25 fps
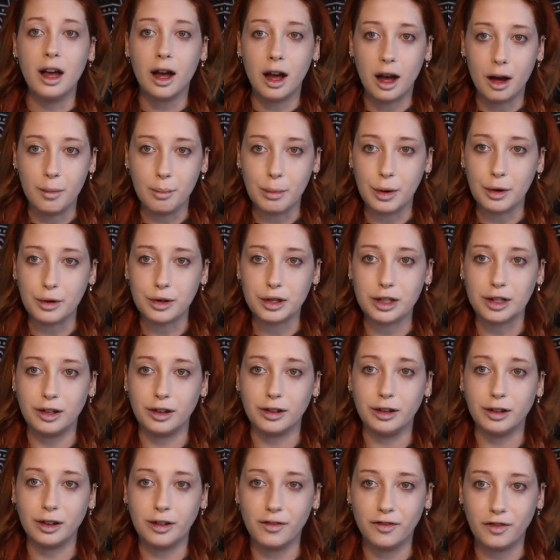
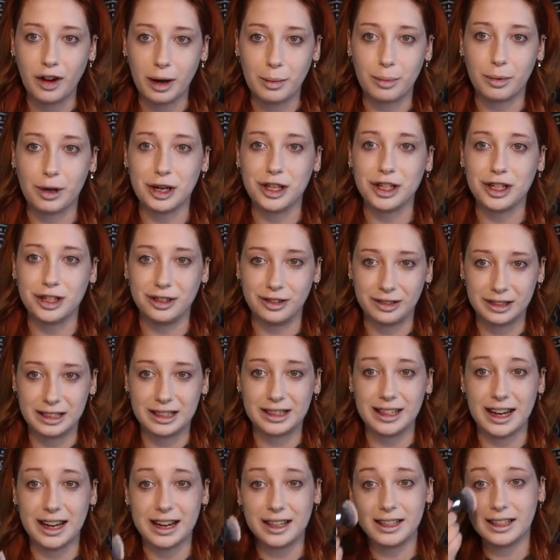emotional, vibrational
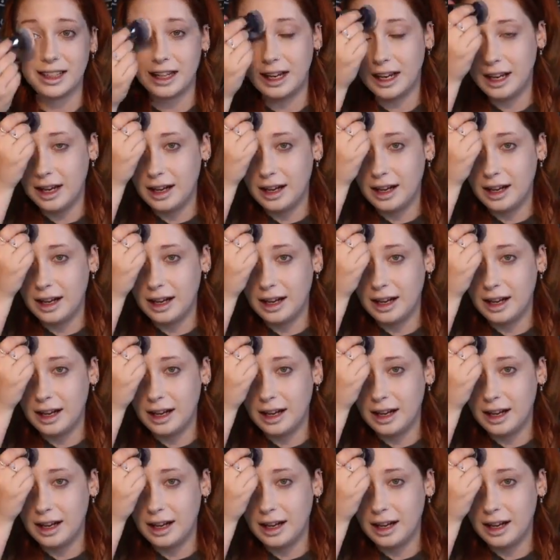state.